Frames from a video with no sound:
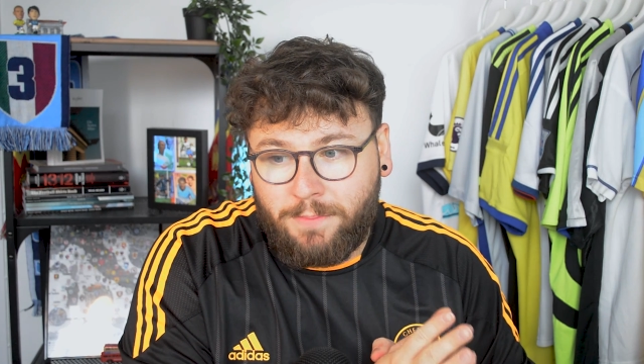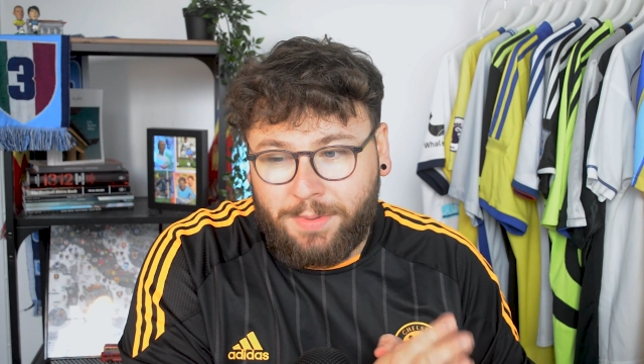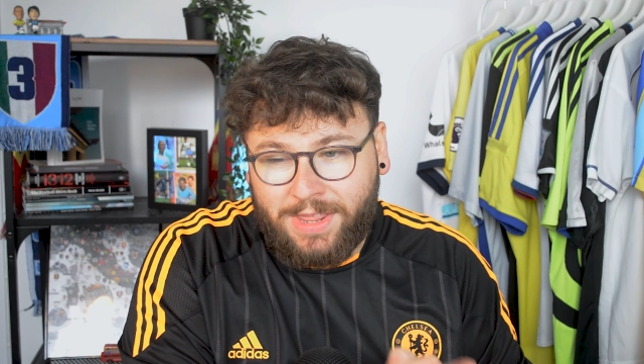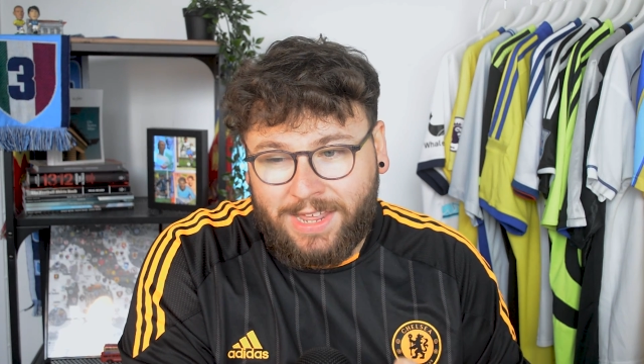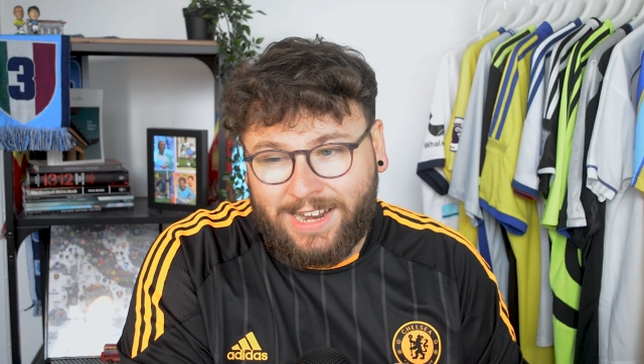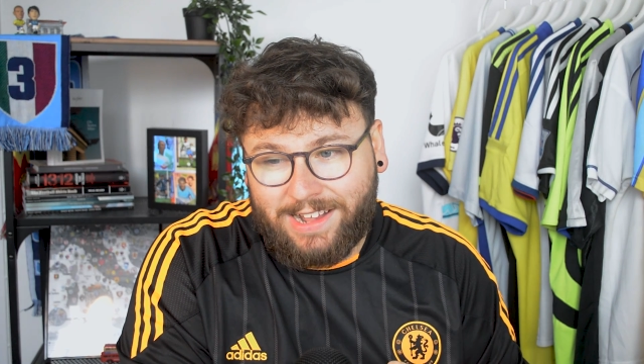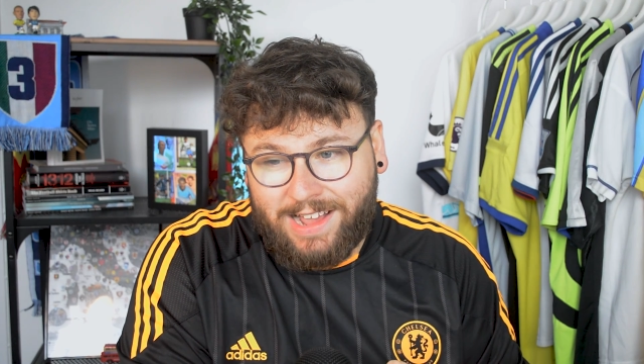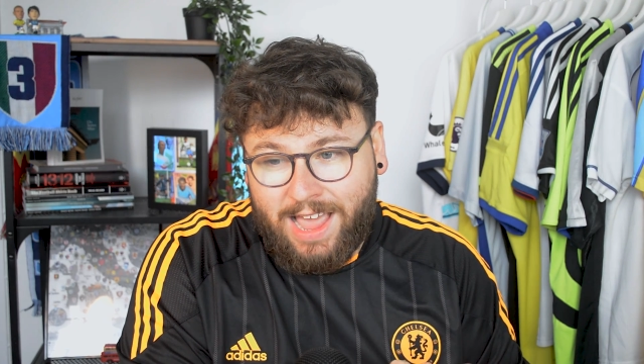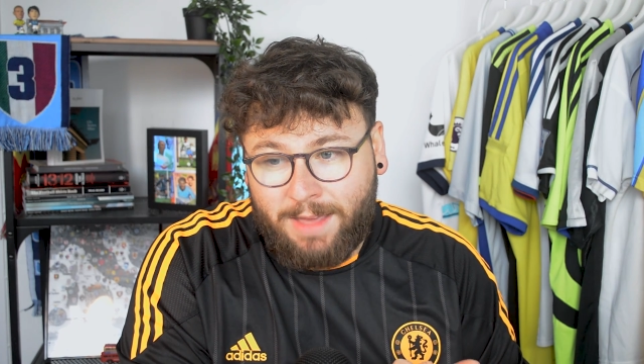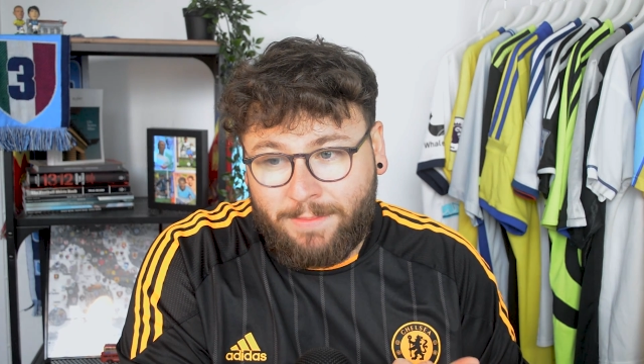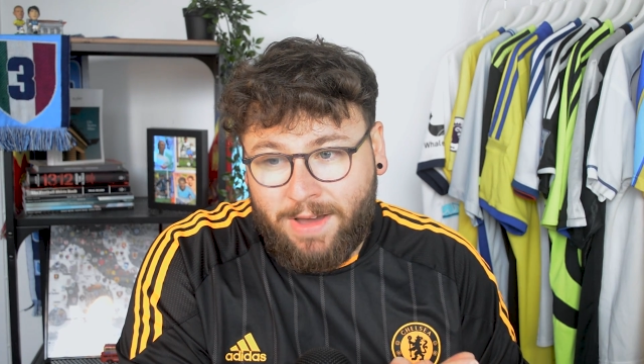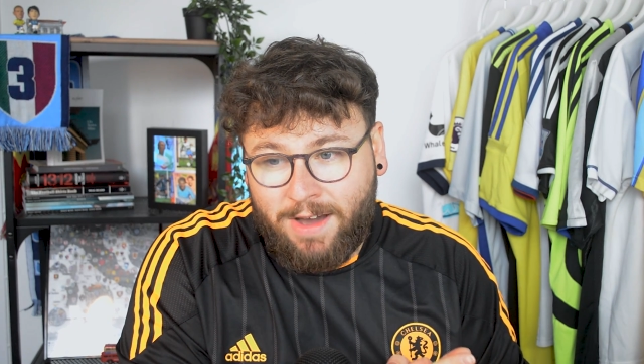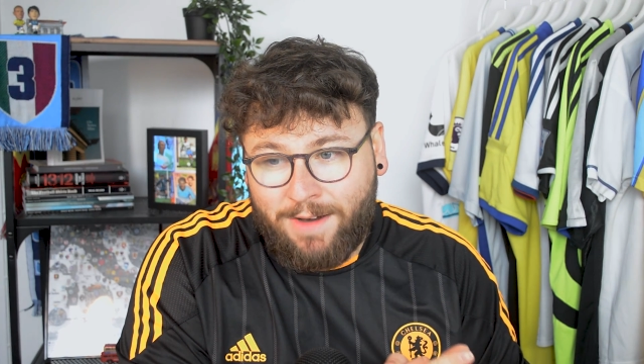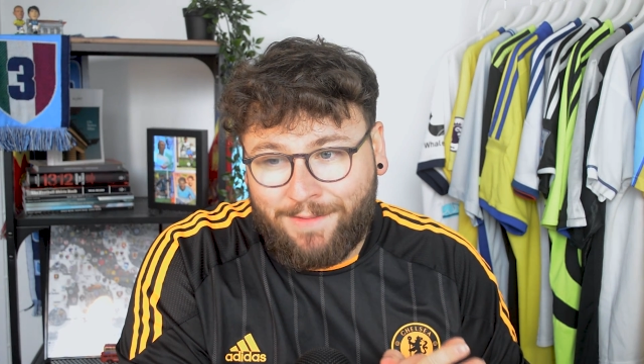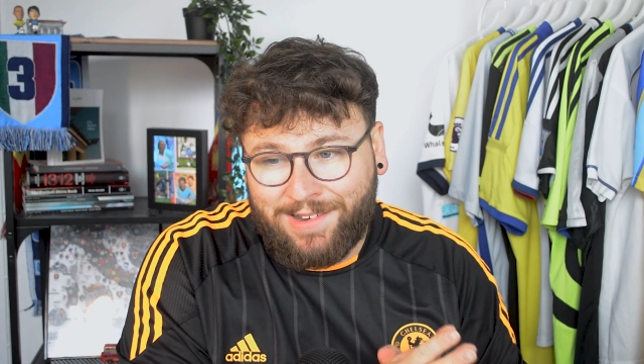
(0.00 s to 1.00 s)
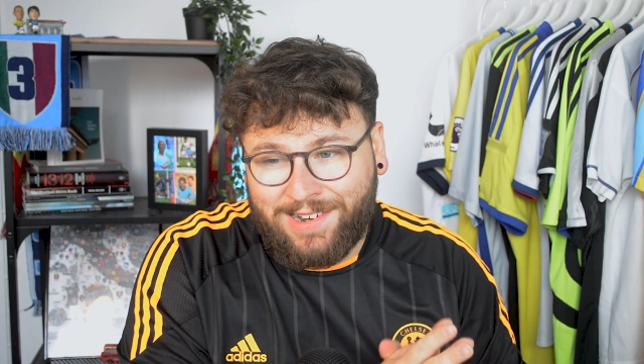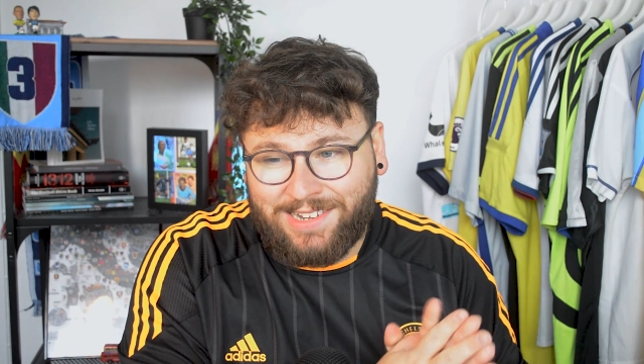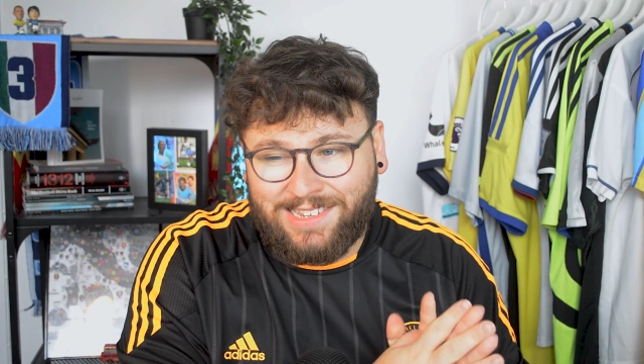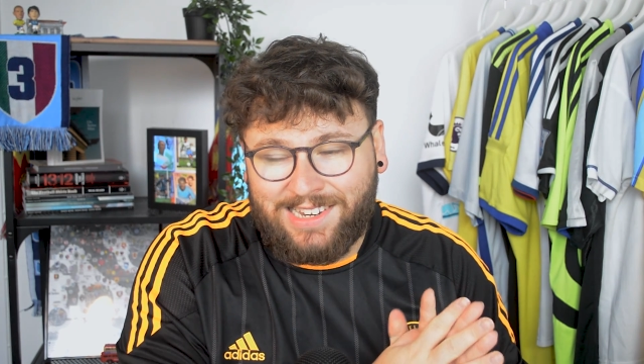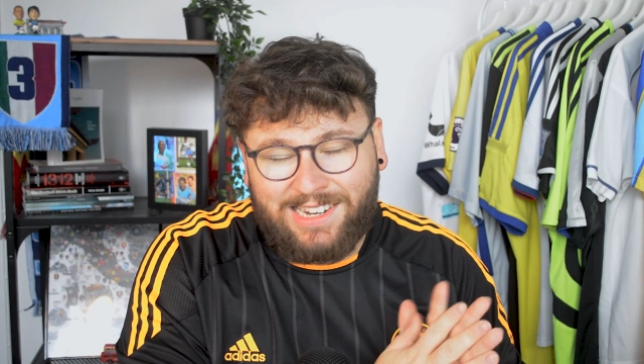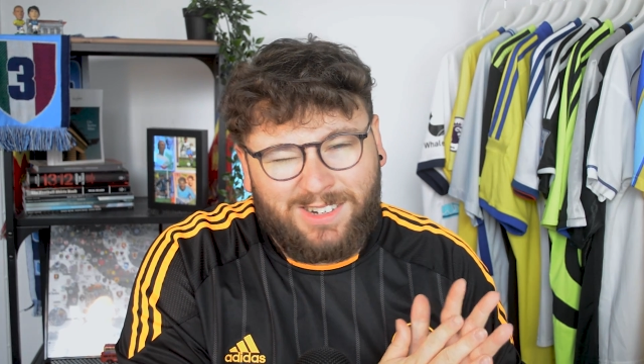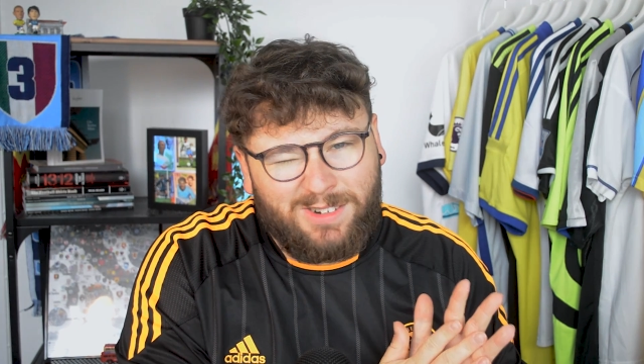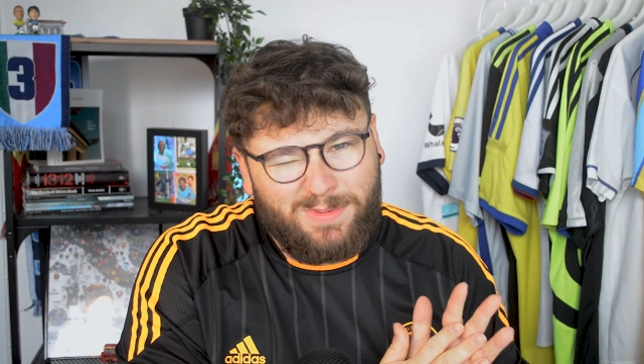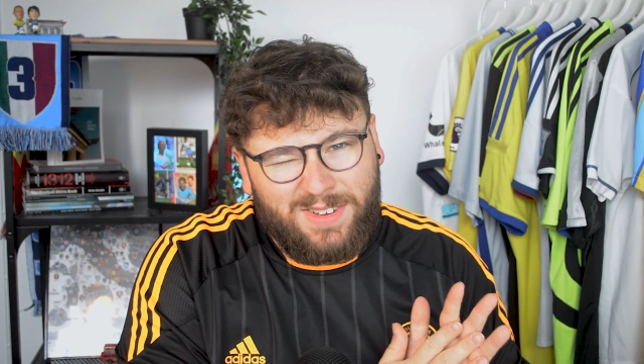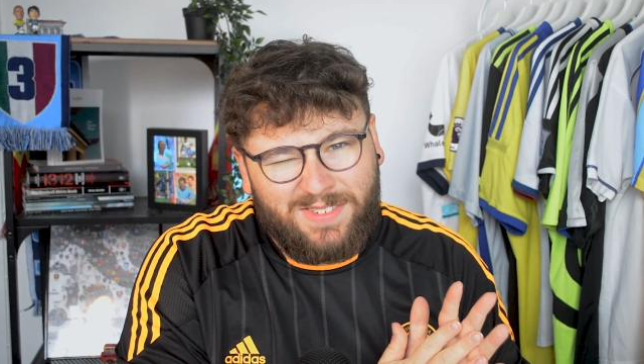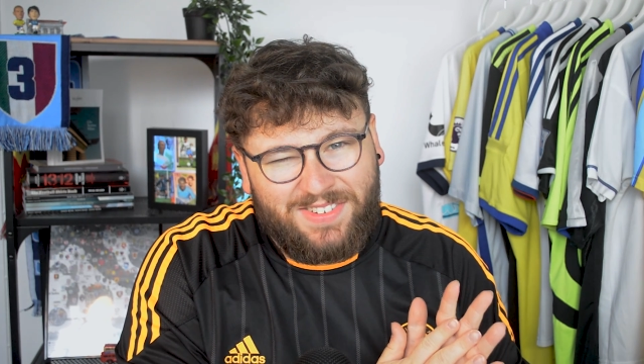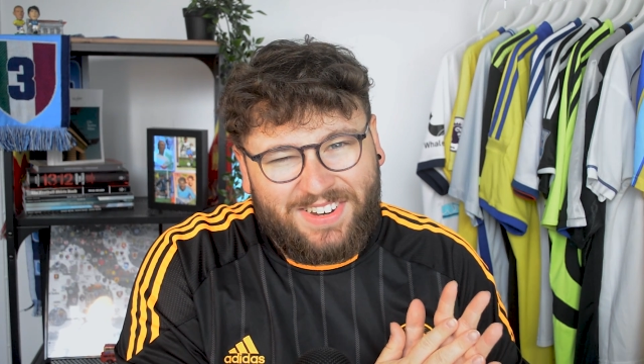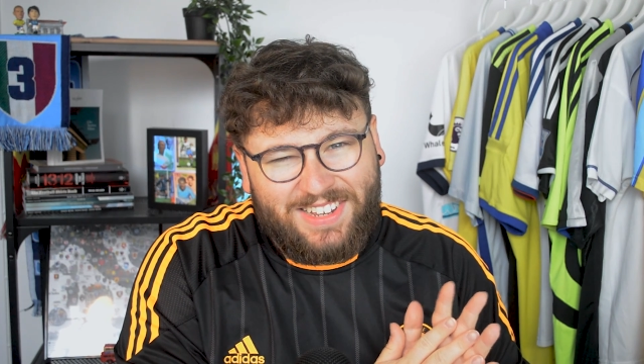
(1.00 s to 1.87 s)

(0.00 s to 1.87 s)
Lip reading: but then it came out and it's a little bit of